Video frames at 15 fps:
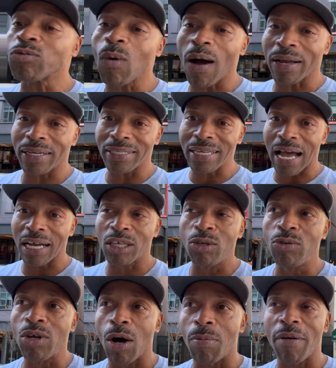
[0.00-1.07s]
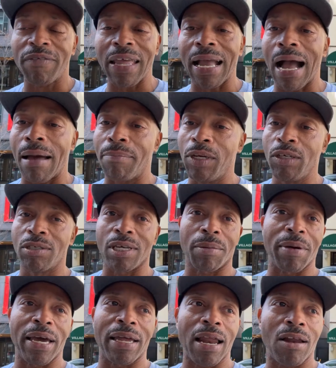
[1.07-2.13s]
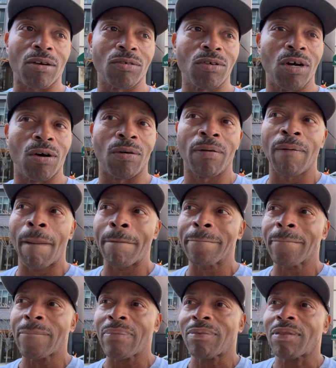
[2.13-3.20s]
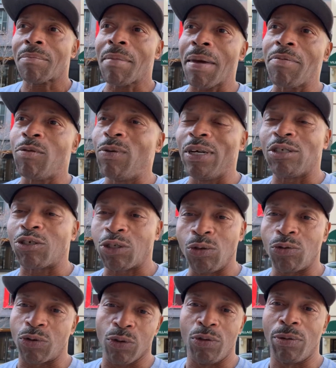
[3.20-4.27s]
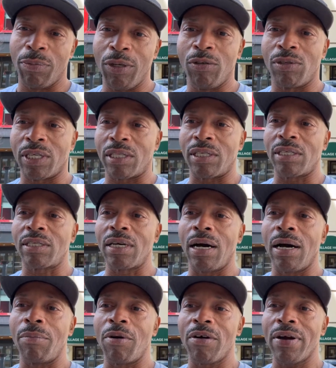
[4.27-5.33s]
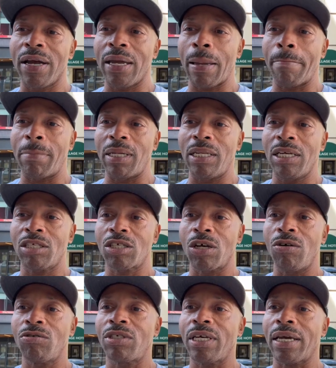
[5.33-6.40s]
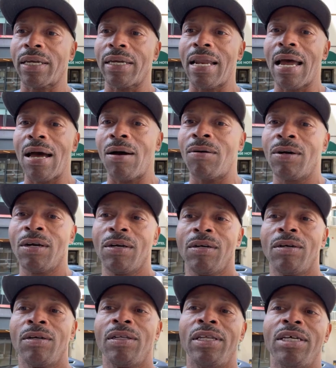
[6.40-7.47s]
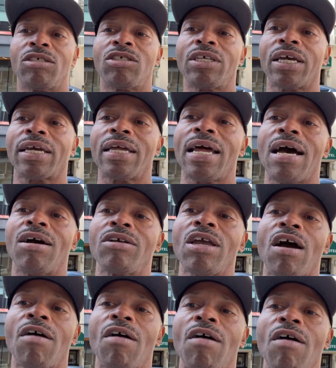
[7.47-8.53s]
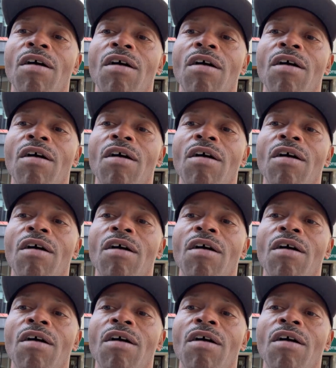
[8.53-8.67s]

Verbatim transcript: walk inside Qdoba. If they got music, man, I don't know. Maybe we'll shoot through the music this time, all right? But let's go check it out. Let's check it out. Y'all been